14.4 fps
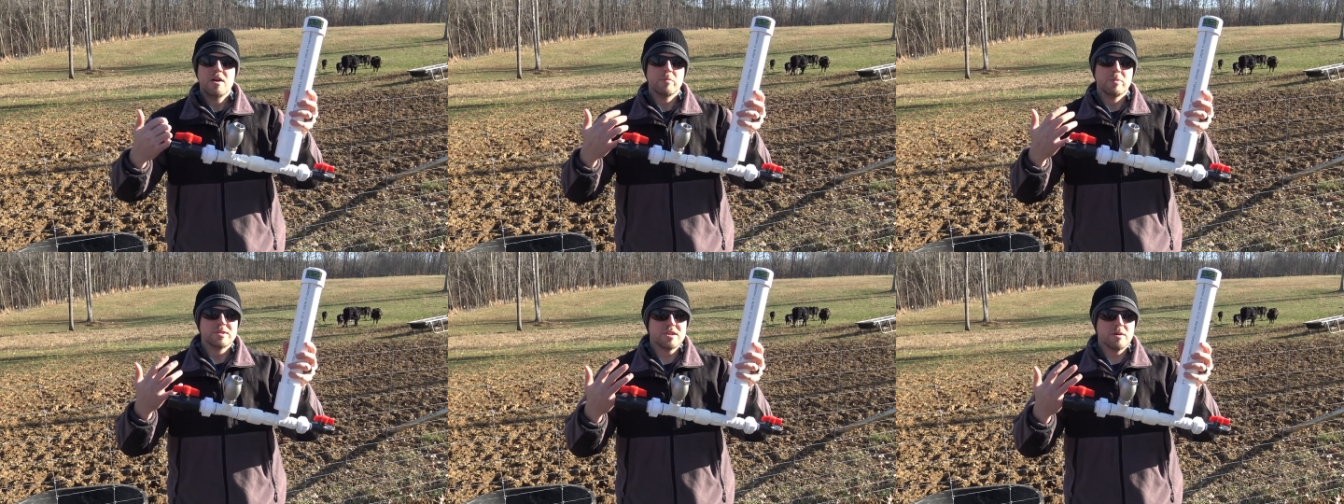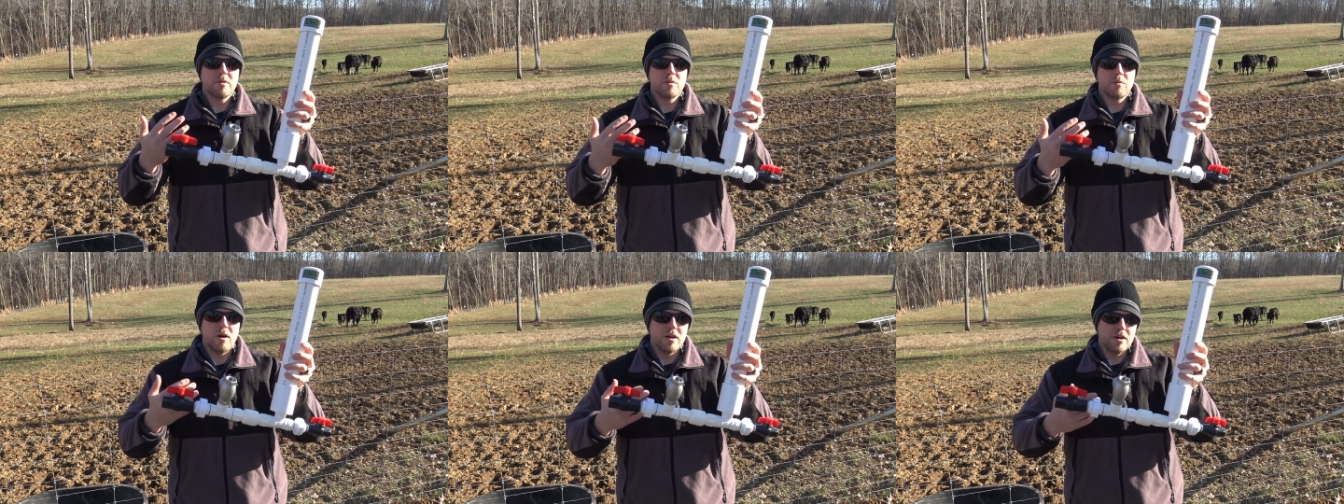but some of
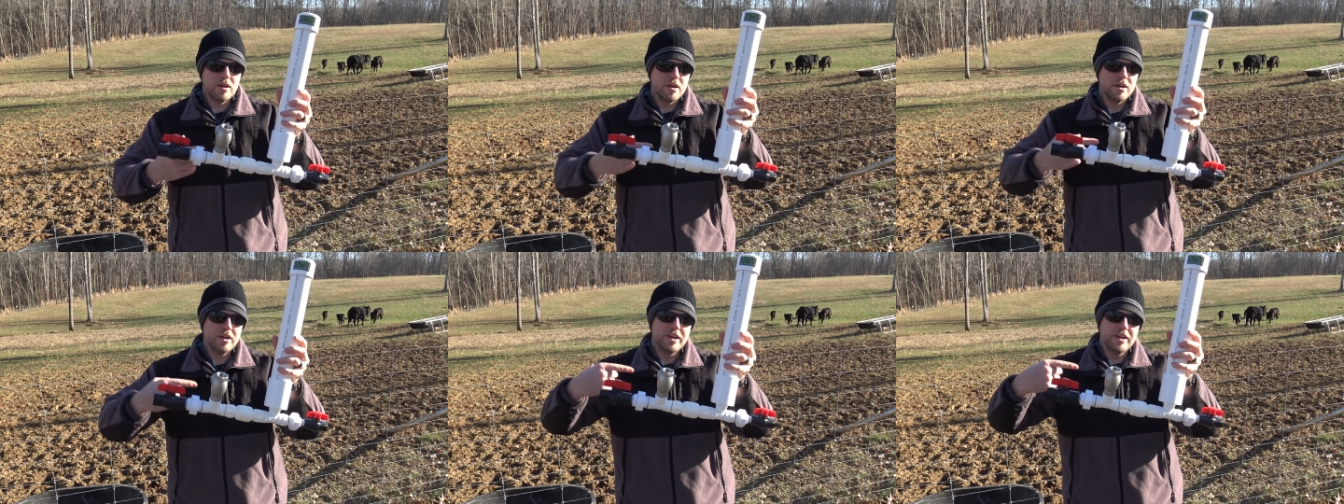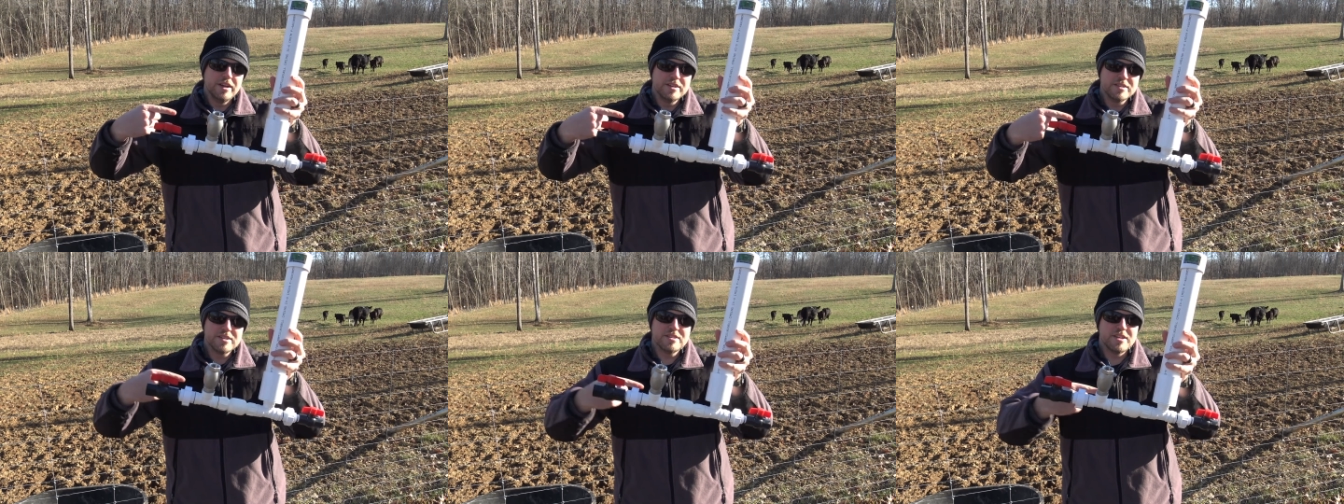the water
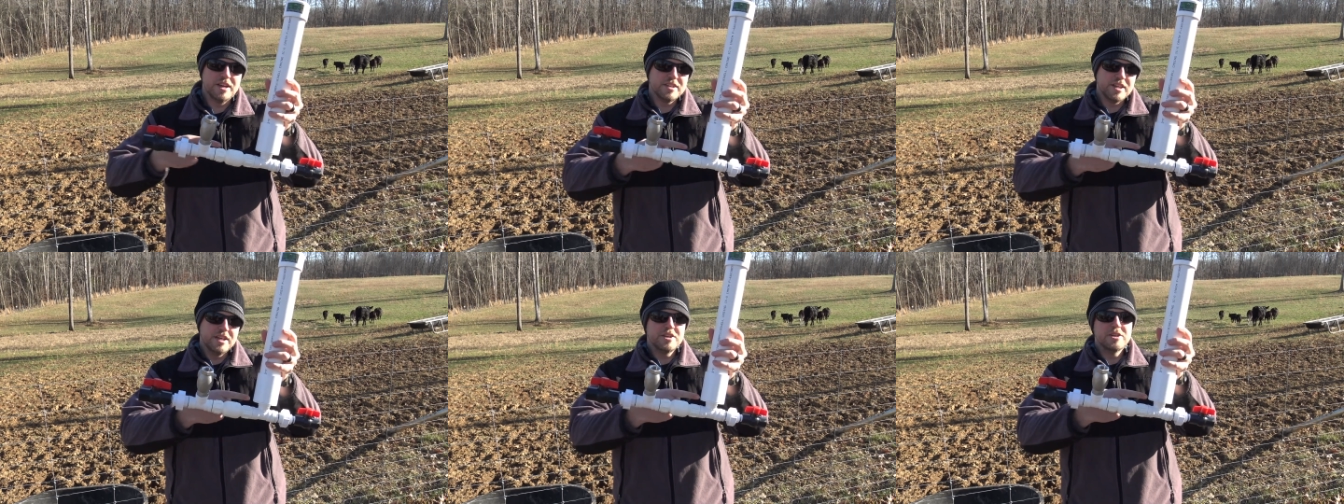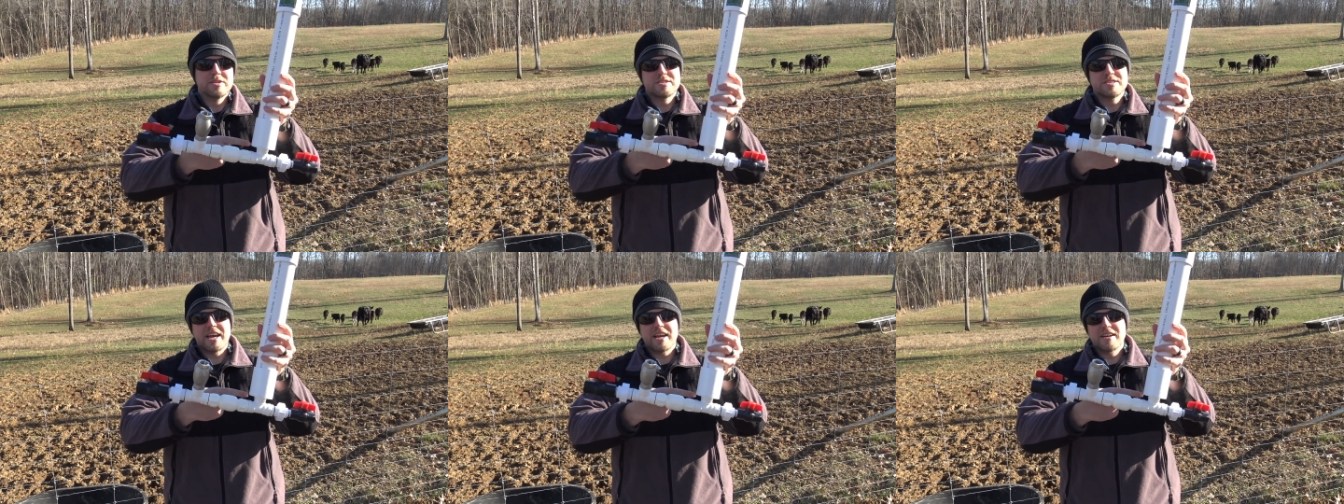is sent into the
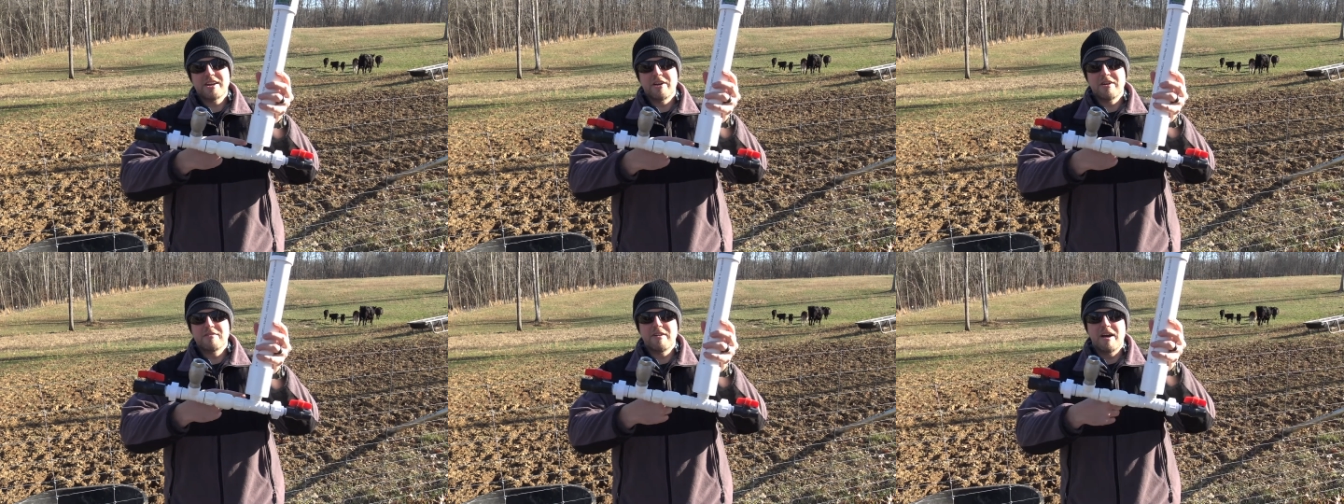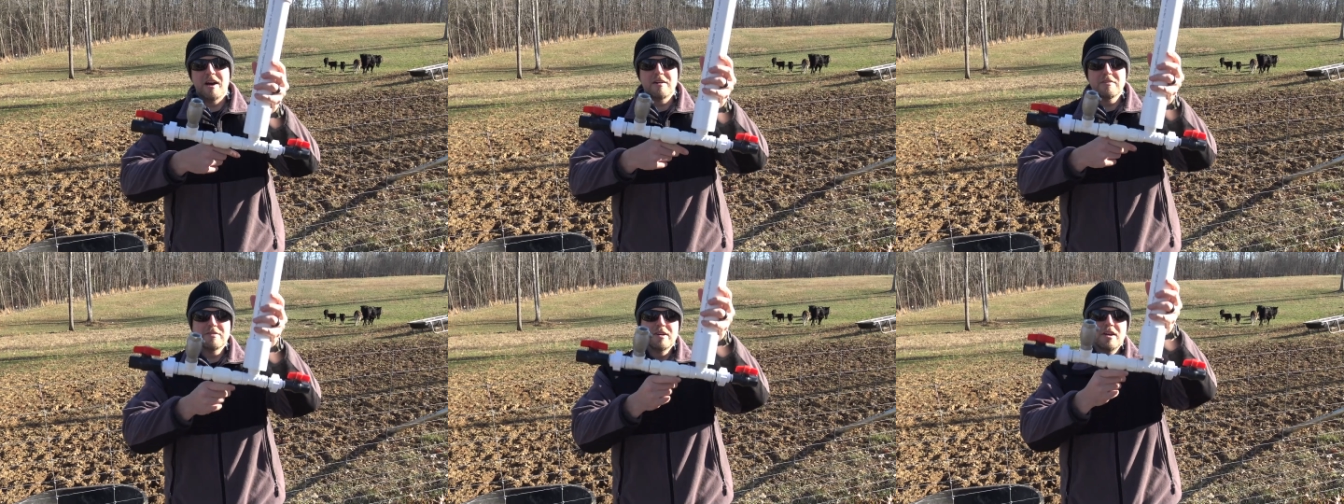secondary
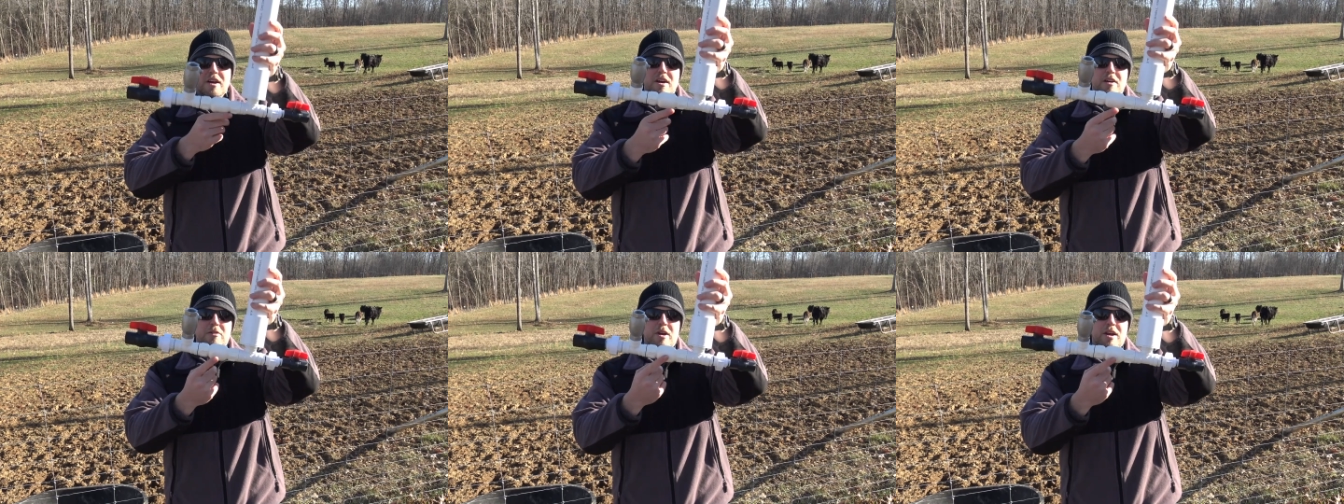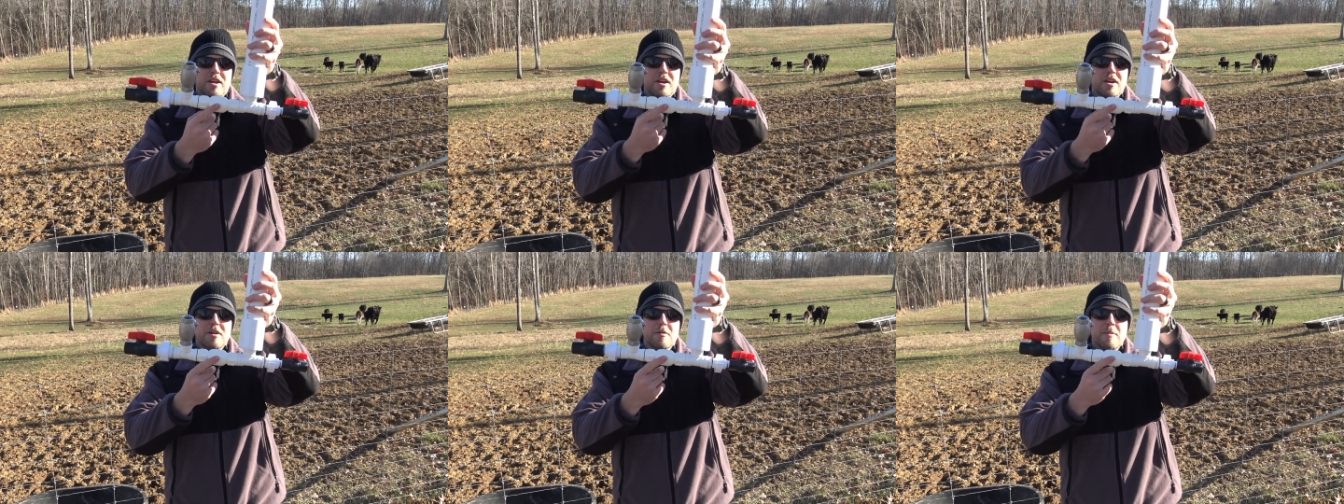valve right
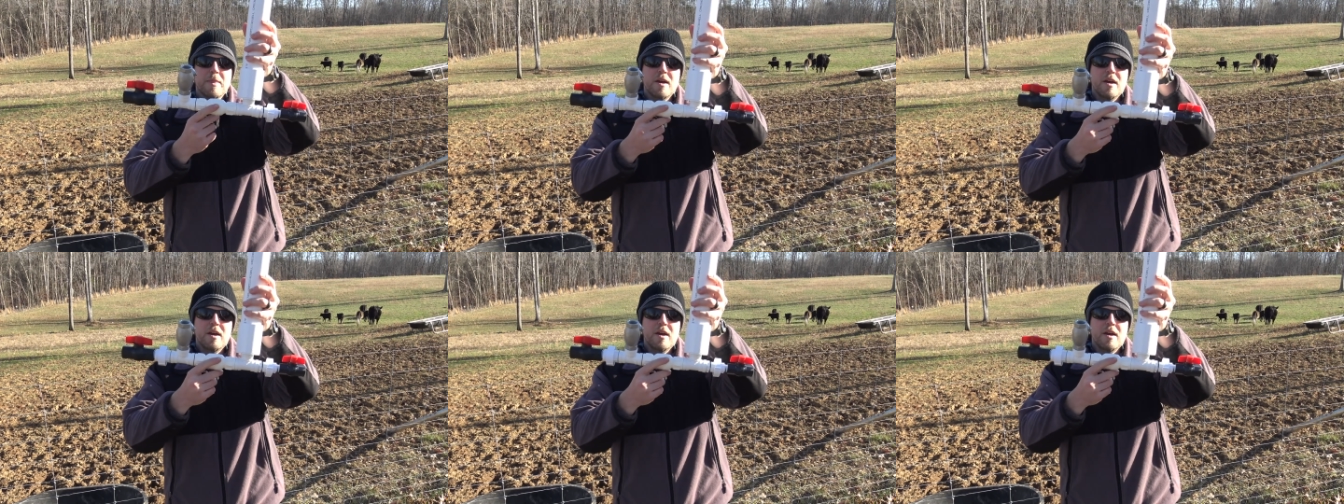here.